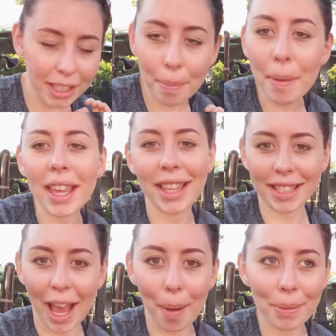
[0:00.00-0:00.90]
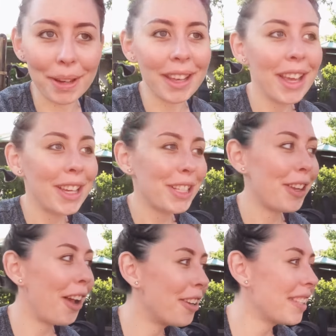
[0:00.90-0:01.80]
to make this happen.
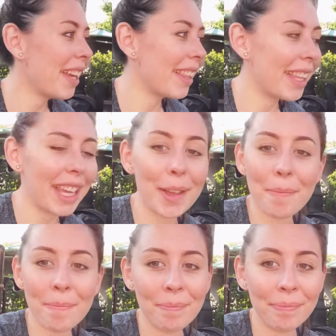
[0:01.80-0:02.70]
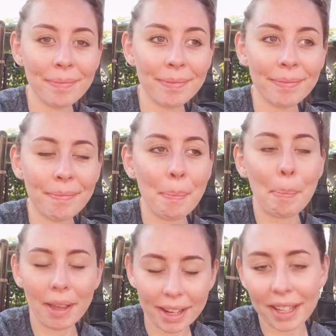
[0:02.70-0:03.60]
So I was like, Liam,
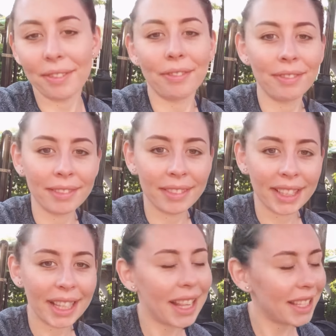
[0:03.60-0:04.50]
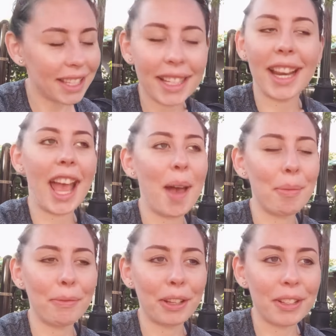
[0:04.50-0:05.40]
buddy, this isn't gonna
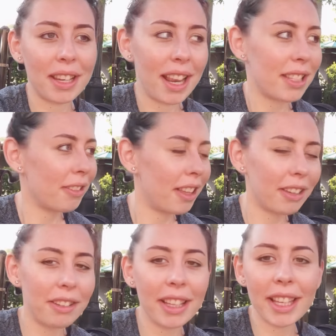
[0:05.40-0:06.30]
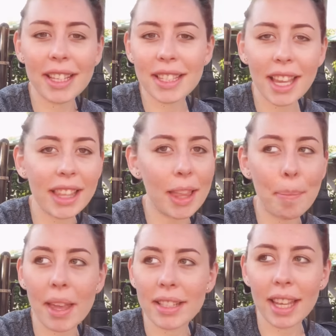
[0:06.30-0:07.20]
happen for you today. So luckily, he's like the
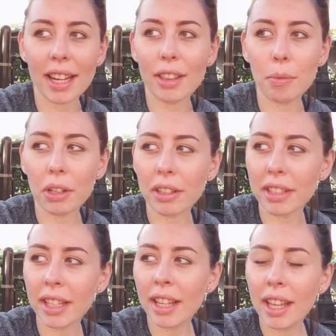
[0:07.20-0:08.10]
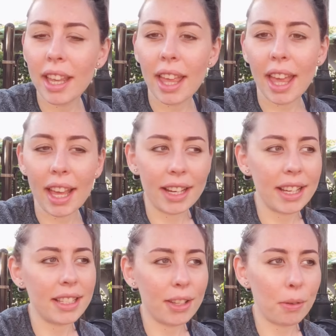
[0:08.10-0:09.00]
best kid in the world and
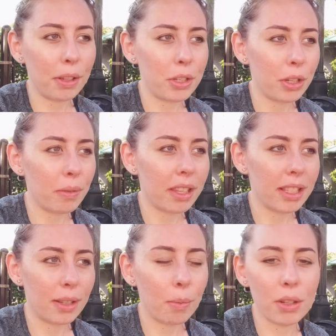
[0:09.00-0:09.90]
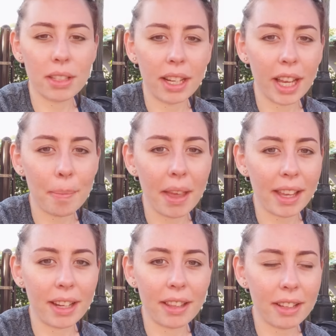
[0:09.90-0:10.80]
he's totally chill with it. So we're just gonna come
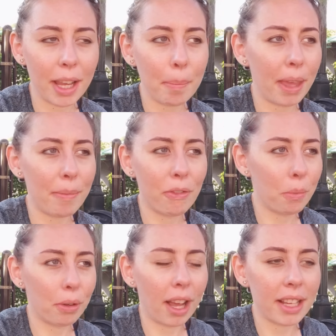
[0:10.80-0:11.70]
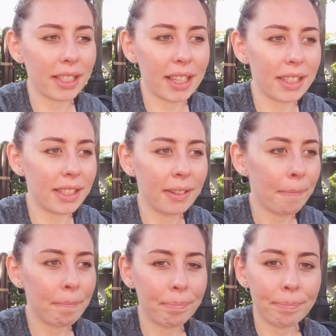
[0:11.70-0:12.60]
back another day and pay full price because
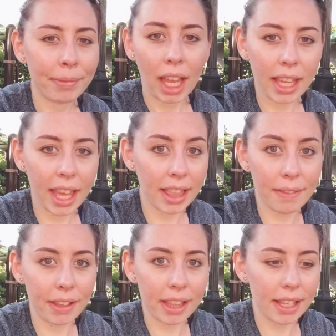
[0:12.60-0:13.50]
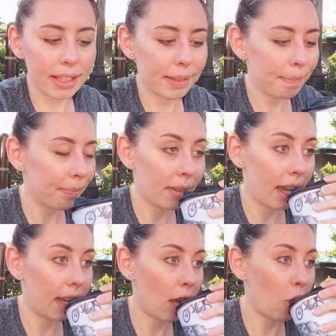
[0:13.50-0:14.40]
I can't live like this.
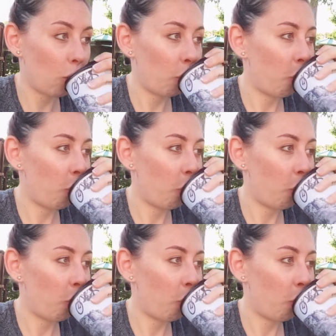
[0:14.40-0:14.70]
I can't.